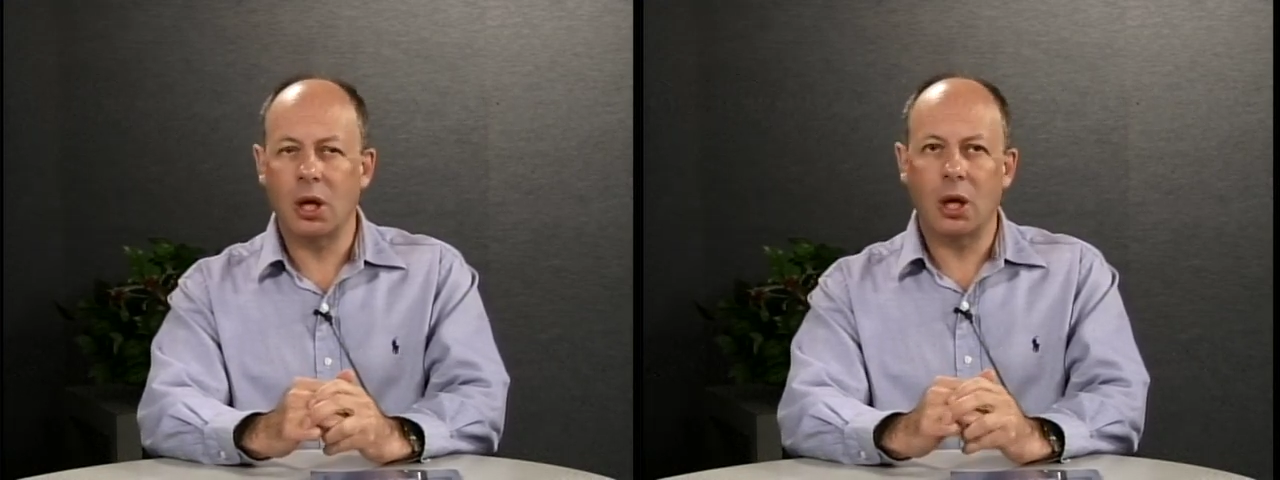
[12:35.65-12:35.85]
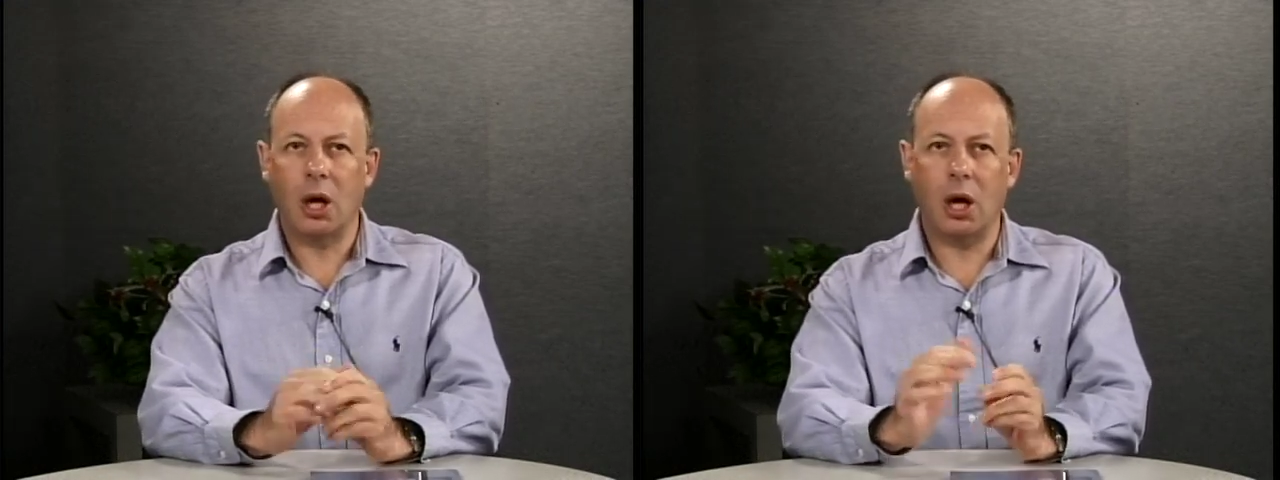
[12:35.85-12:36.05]

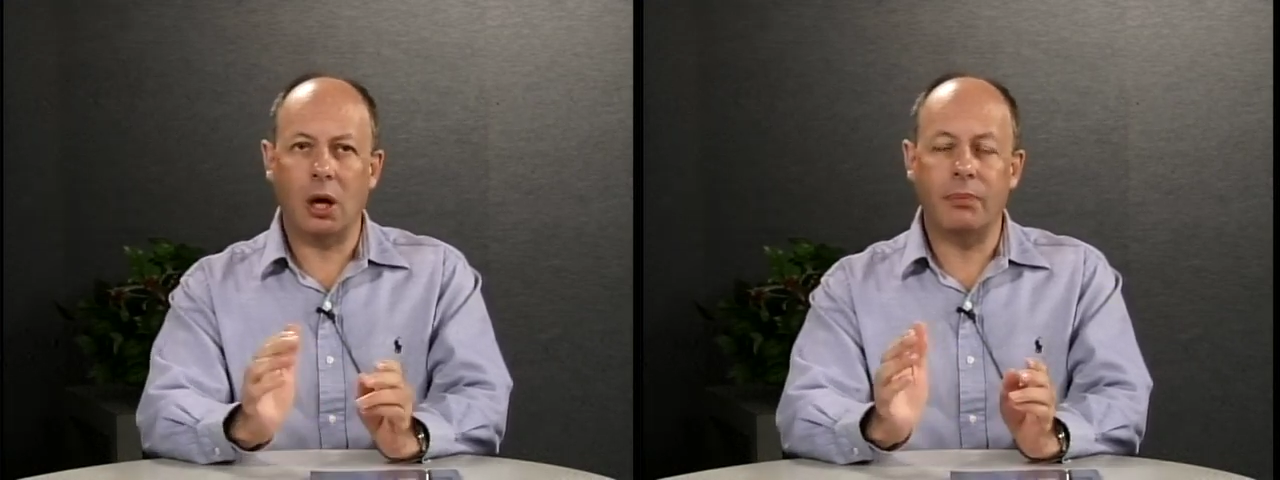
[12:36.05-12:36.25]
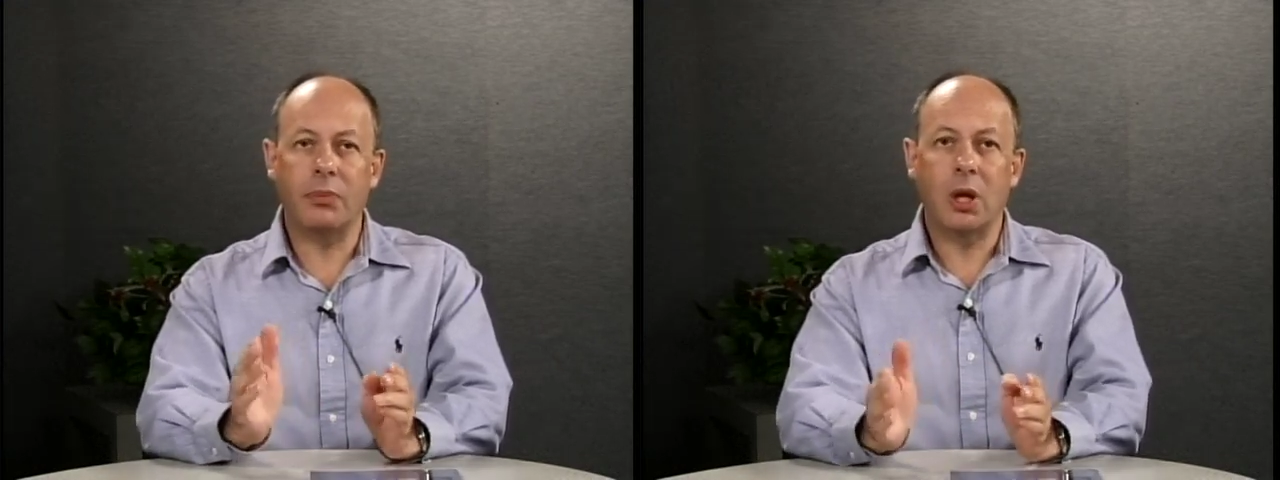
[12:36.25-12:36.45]

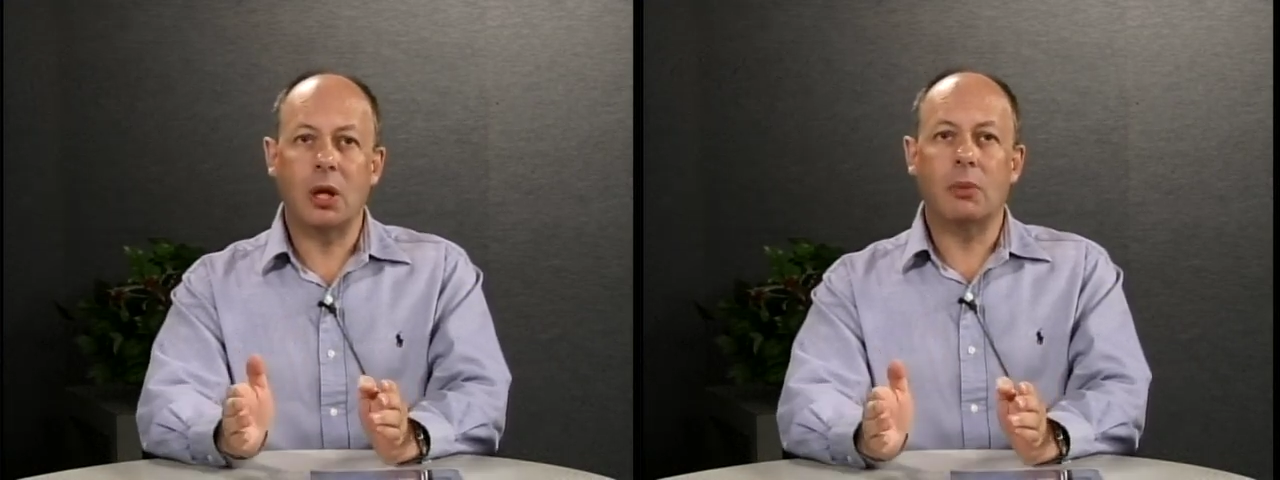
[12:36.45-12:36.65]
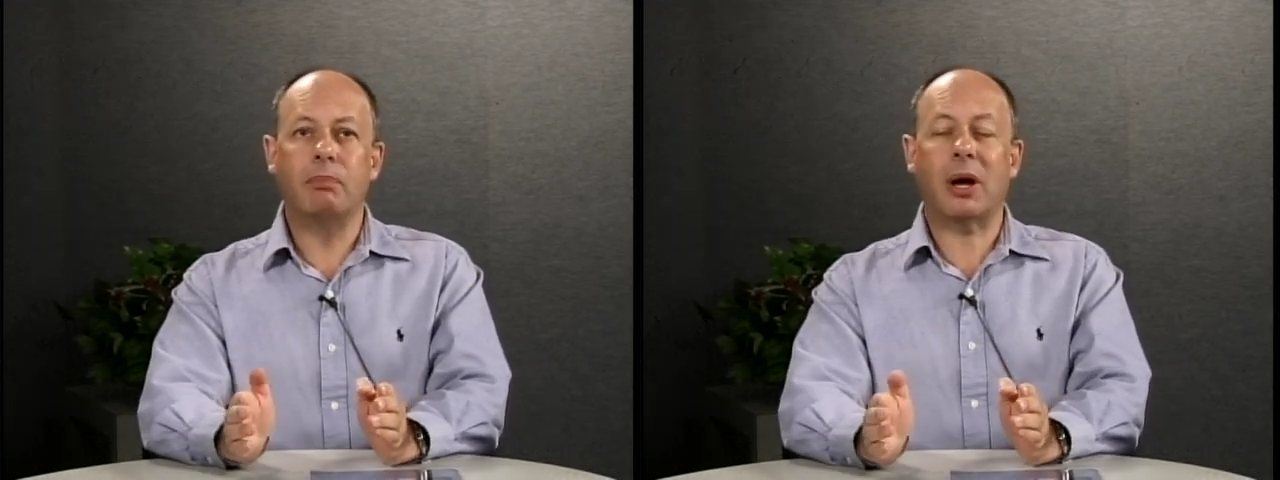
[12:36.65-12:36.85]

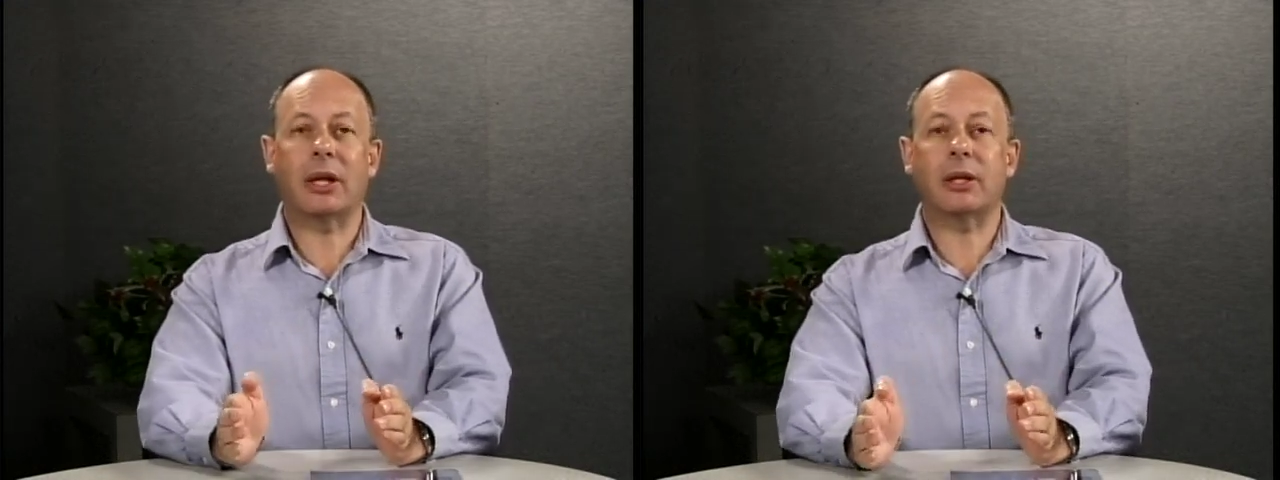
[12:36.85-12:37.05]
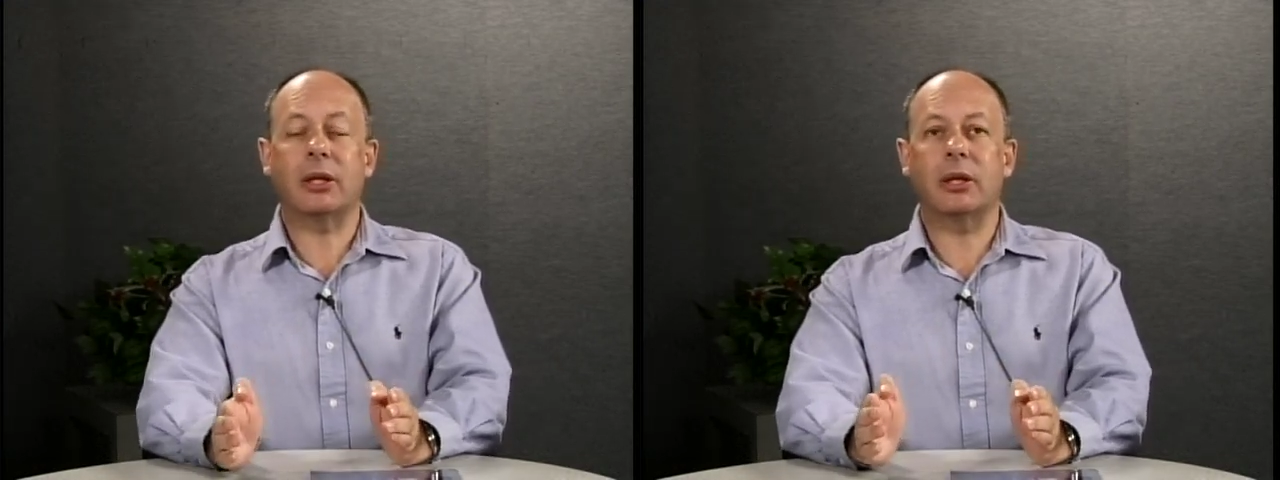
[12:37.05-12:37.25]

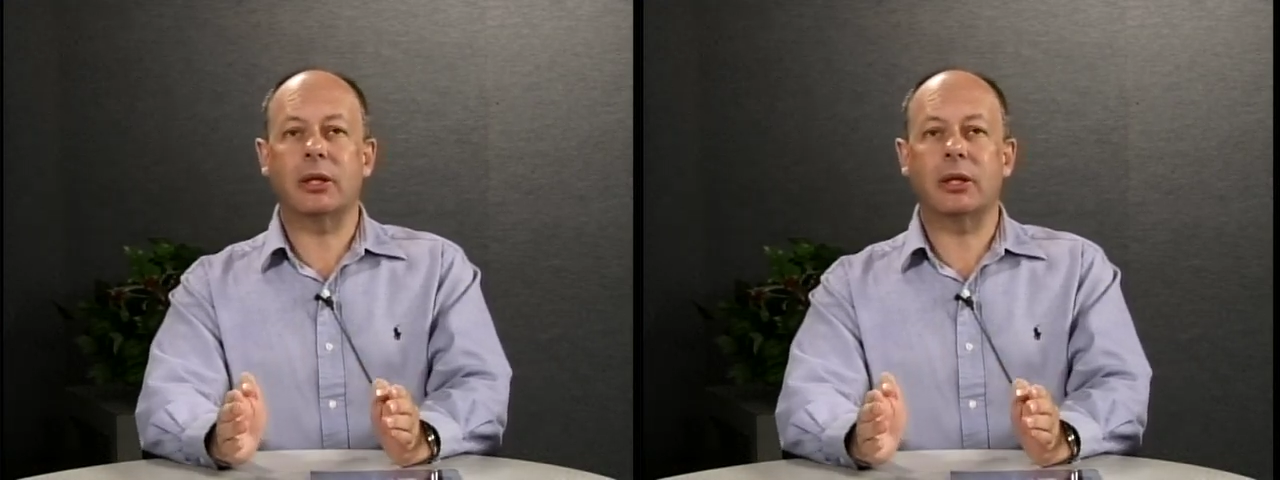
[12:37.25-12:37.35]
But